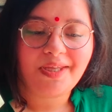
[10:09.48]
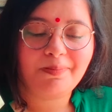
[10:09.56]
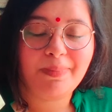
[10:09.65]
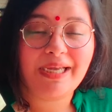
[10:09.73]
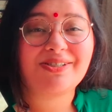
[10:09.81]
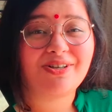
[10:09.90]

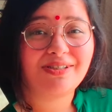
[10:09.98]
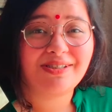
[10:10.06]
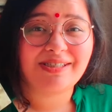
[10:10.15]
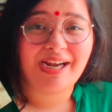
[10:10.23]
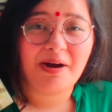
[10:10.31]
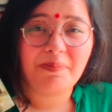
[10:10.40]
based on
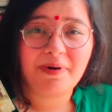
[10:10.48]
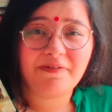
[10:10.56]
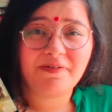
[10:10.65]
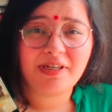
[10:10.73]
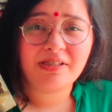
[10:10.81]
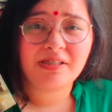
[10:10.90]
star
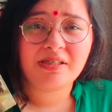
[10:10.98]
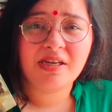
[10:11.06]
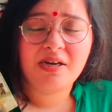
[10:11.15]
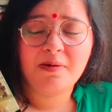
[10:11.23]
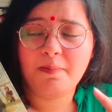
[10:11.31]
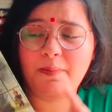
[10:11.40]
preference.
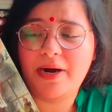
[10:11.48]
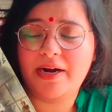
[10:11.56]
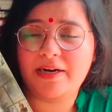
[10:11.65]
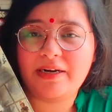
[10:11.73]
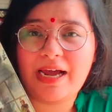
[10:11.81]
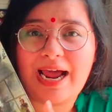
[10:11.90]

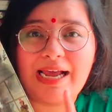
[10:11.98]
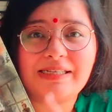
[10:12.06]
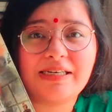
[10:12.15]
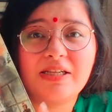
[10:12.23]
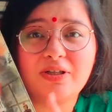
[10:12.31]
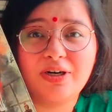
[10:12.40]
But I
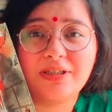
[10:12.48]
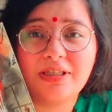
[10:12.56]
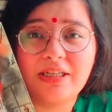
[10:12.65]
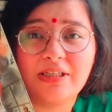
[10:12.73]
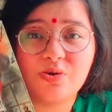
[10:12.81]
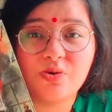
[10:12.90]
still thought
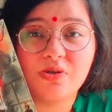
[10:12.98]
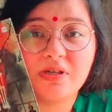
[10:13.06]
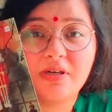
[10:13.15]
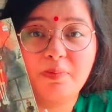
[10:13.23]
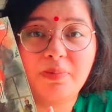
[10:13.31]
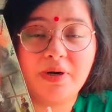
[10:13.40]
that this was
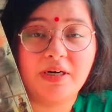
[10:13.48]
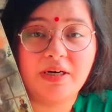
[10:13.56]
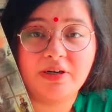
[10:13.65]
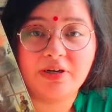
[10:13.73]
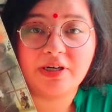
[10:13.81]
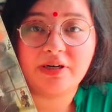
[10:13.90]
a
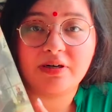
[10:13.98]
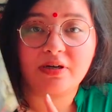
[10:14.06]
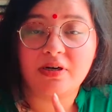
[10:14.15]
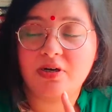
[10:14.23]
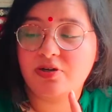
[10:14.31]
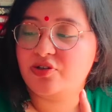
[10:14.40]
brilliant read.
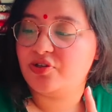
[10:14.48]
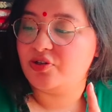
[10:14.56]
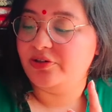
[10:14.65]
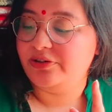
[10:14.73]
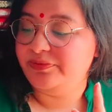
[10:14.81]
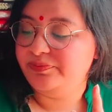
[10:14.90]

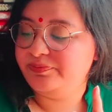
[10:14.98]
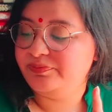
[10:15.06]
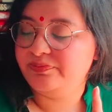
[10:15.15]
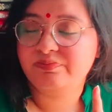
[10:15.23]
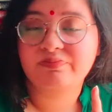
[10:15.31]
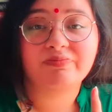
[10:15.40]
So,
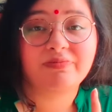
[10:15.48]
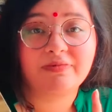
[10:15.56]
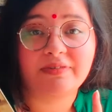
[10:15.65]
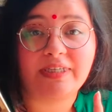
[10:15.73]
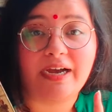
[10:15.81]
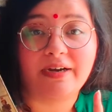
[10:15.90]

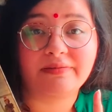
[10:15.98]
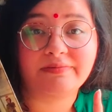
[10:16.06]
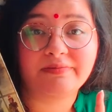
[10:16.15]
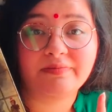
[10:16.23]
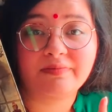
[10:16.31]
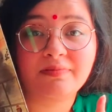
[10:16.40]
yeah,
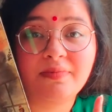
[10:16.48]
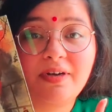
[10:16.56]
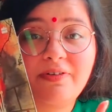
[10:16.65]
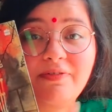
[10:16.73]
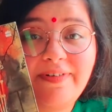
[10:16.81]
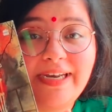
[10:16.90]

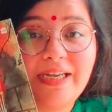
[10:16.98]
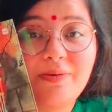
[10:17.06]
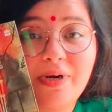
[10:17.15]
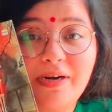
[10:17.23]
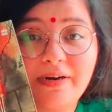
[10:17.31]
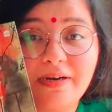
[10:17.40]
very
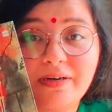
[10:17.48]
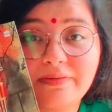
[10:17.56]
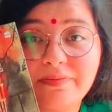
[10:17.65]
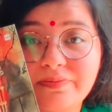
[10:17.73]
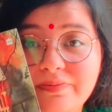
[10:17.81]
well done.